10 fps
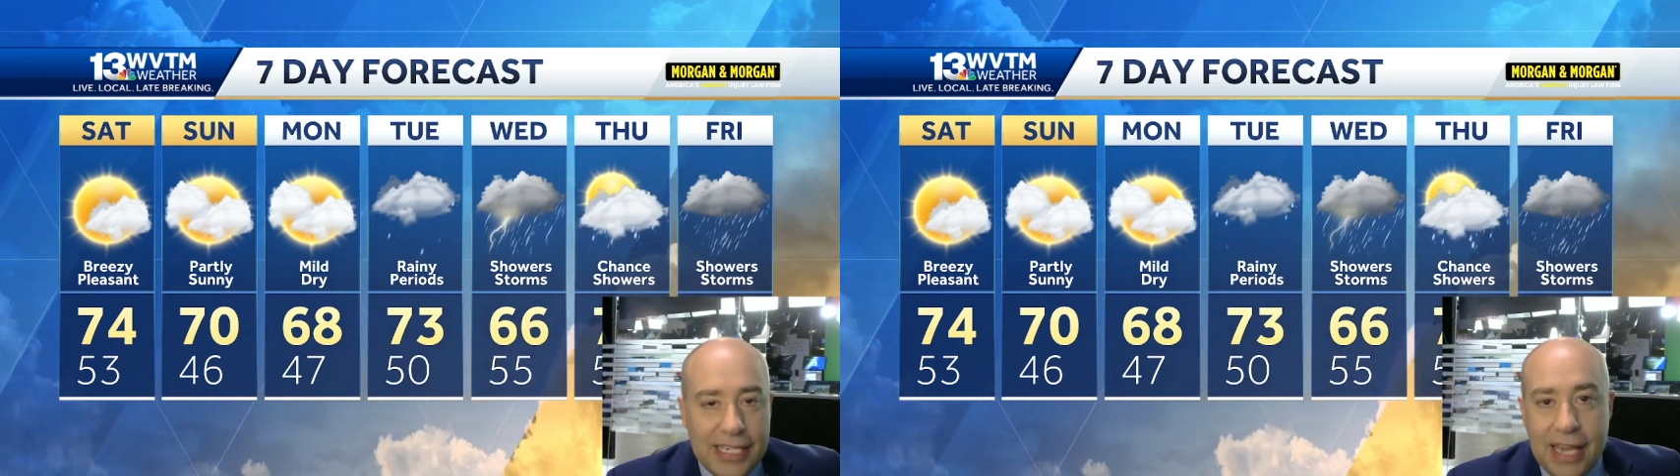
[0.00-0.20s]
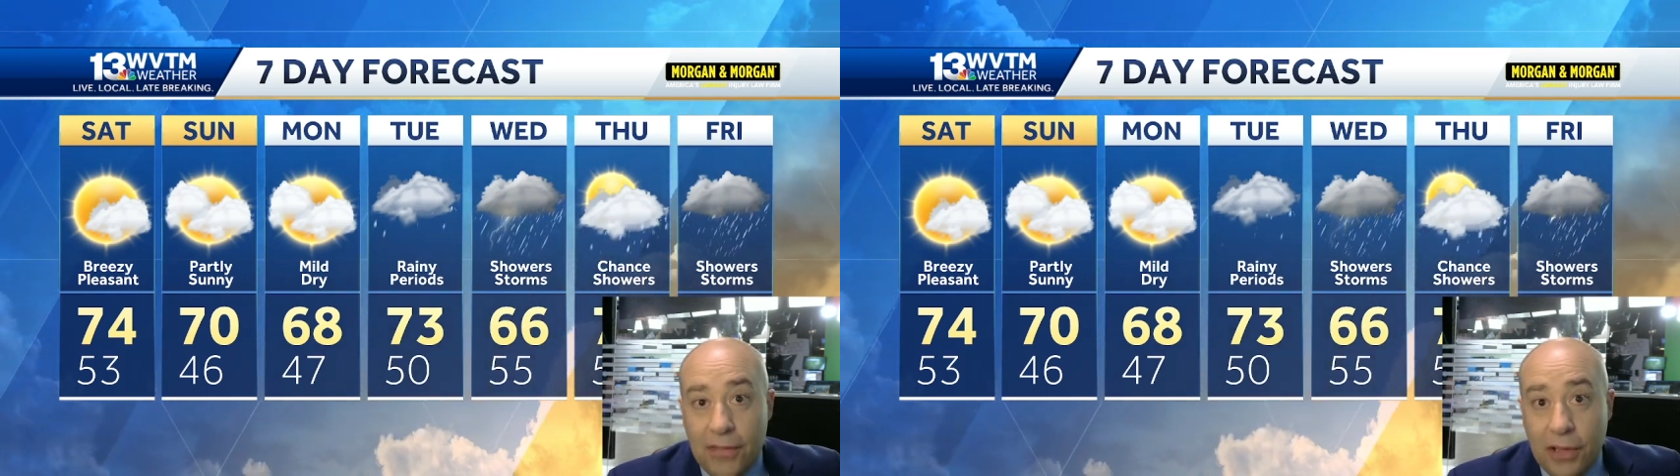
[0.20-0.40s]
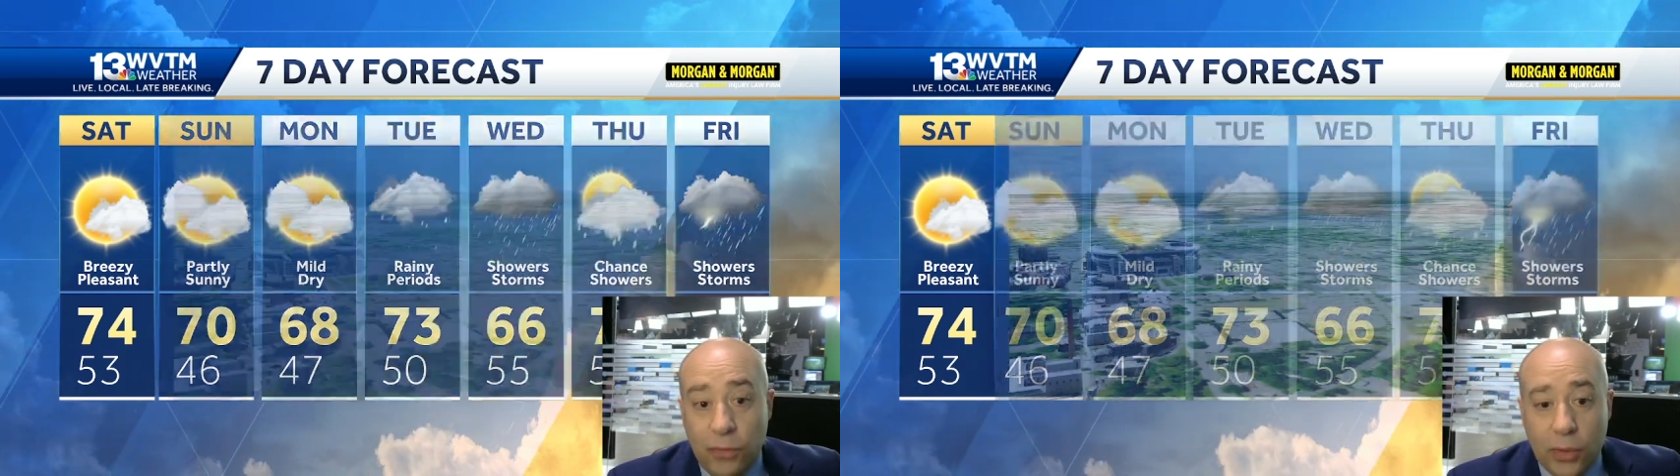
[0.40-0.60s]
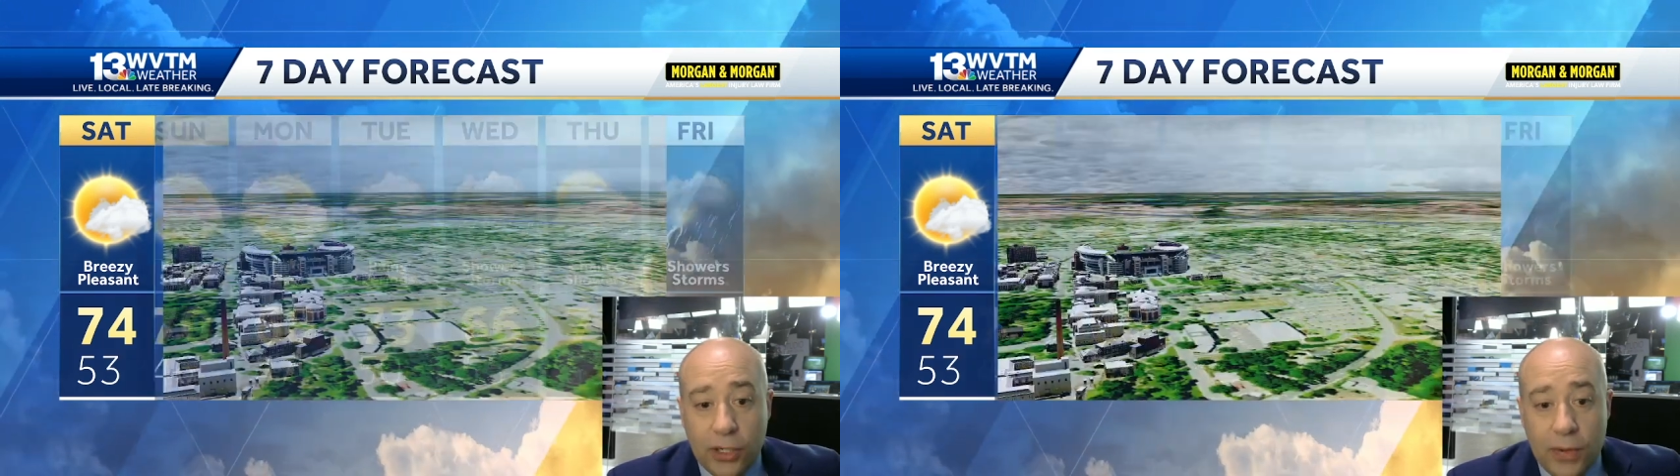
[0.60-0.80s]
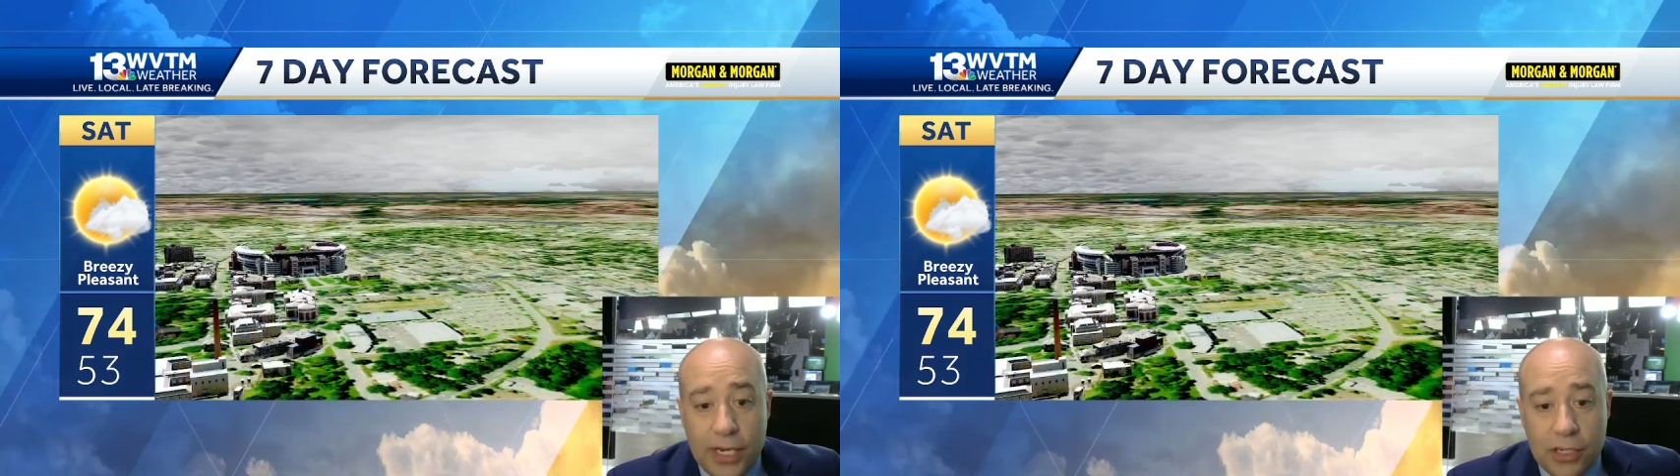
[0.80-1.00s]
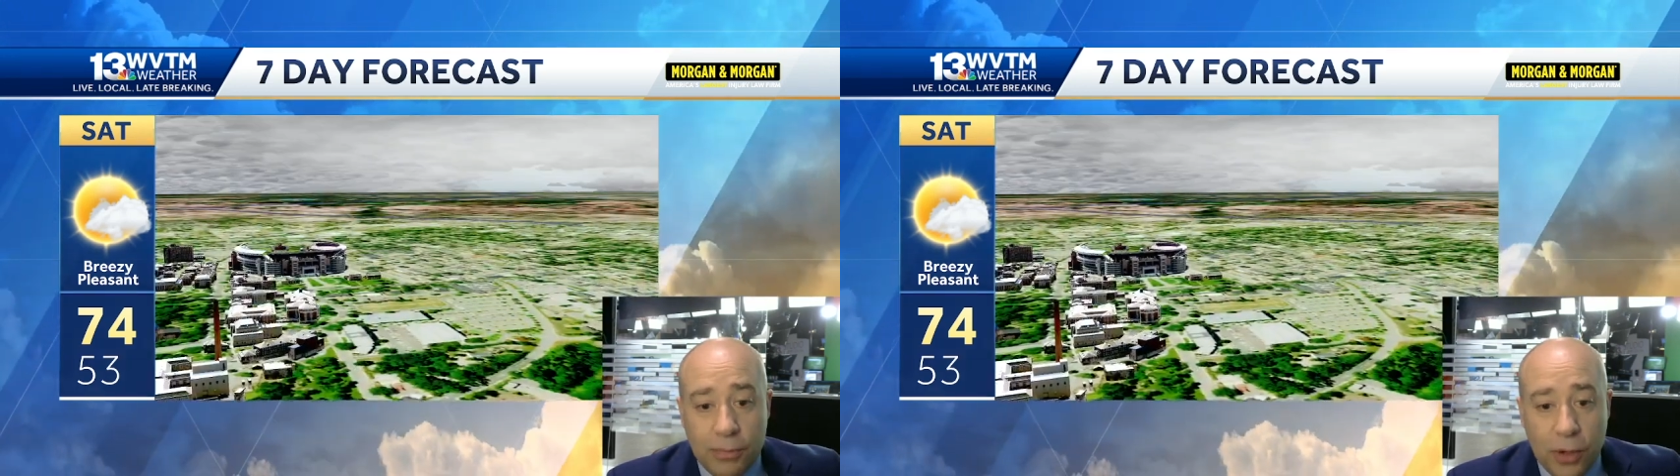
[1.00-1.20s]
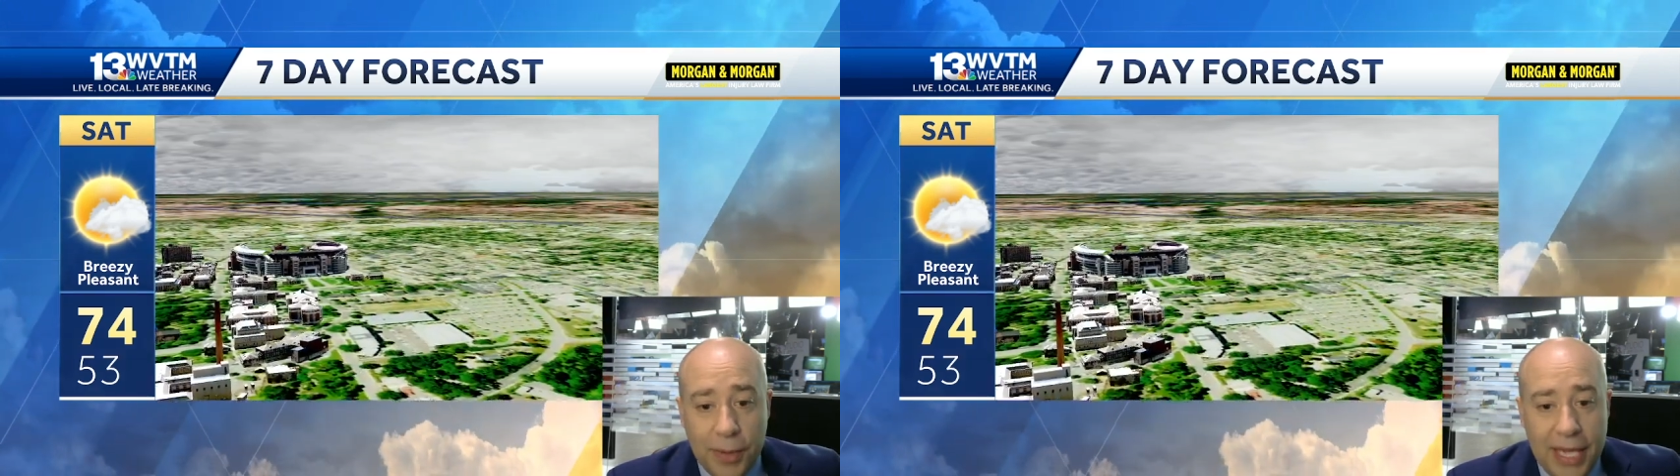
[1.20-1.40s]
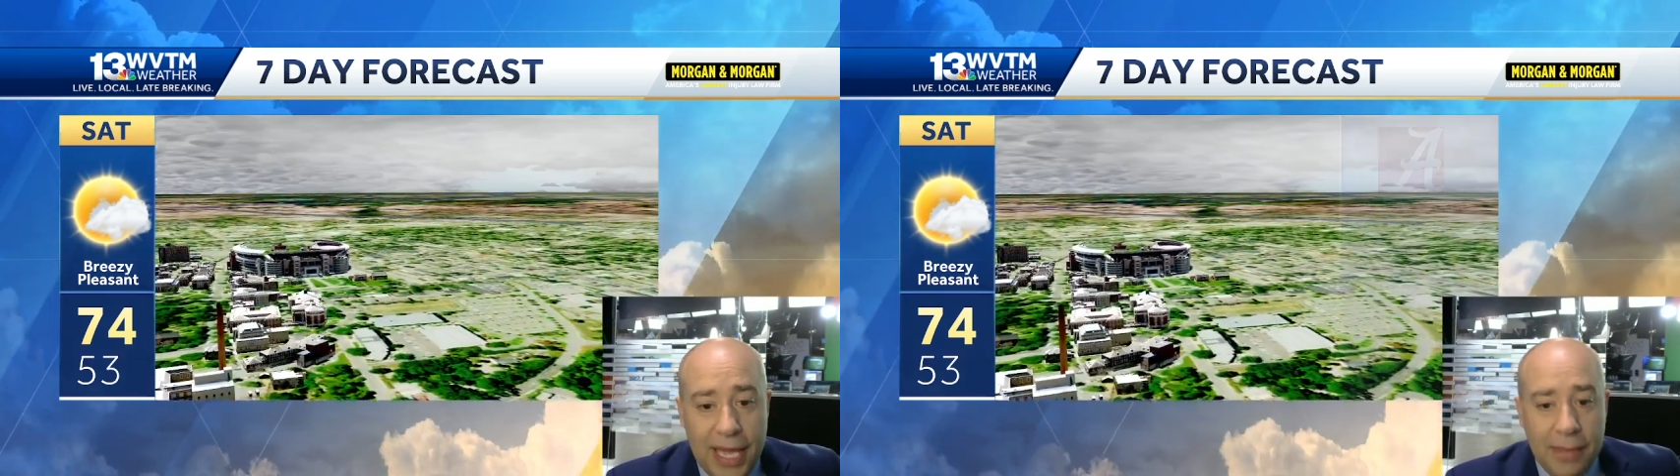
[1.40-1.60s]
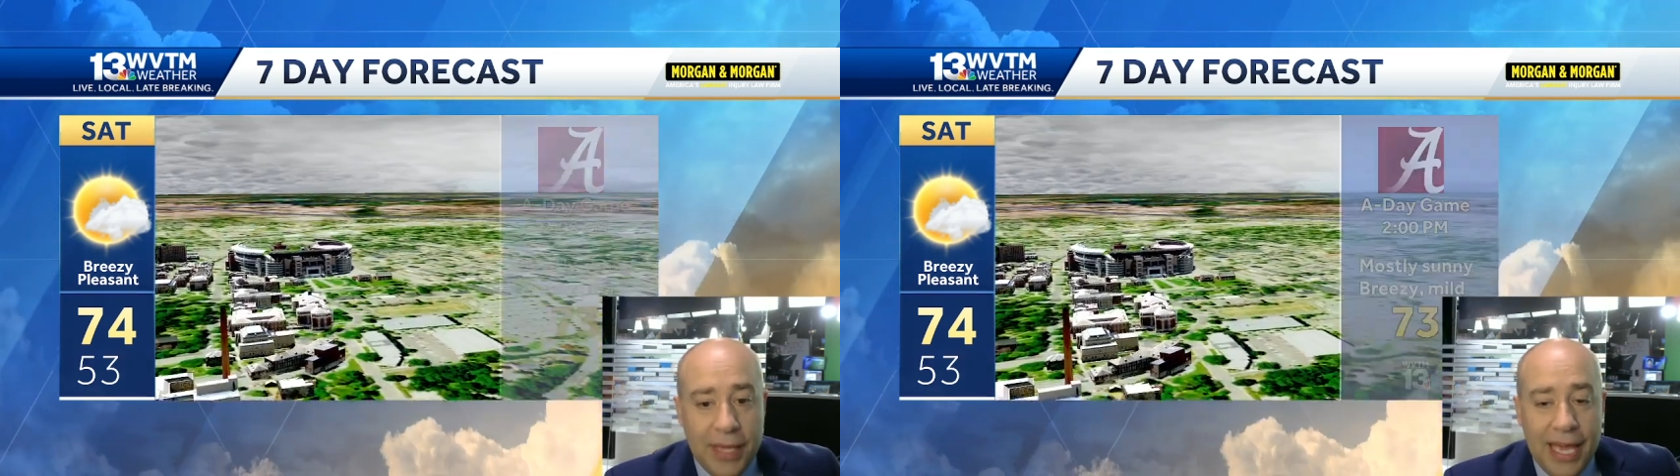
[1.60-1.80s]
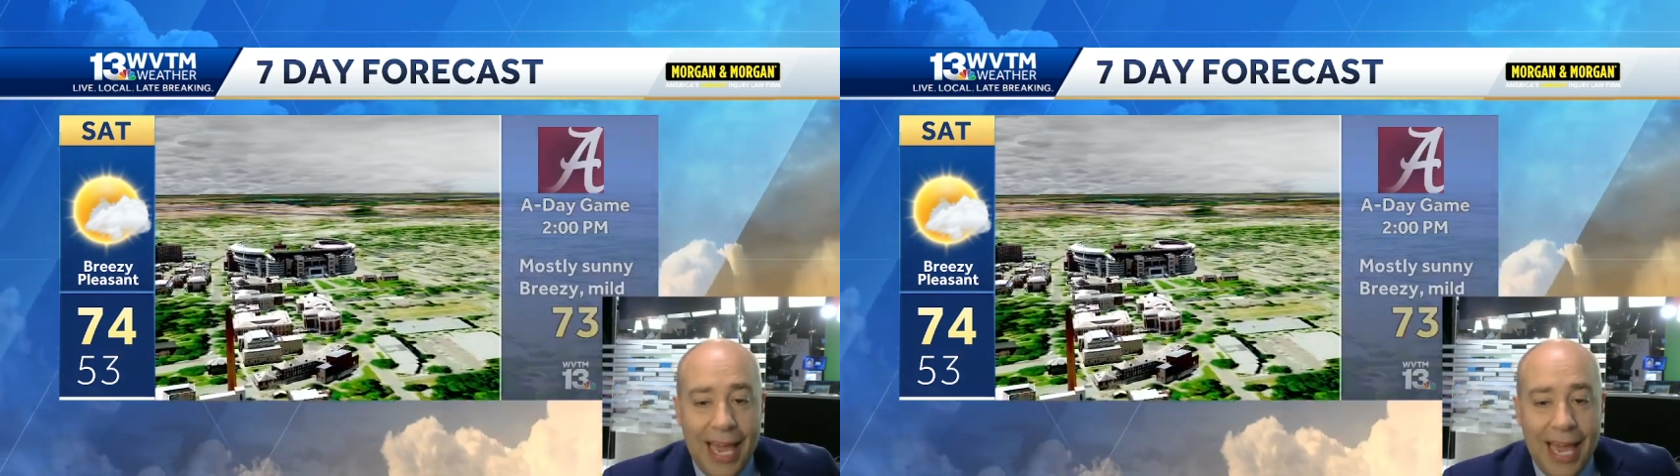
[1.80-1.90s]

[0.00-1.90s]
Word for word: 74 degrees in Birmingham,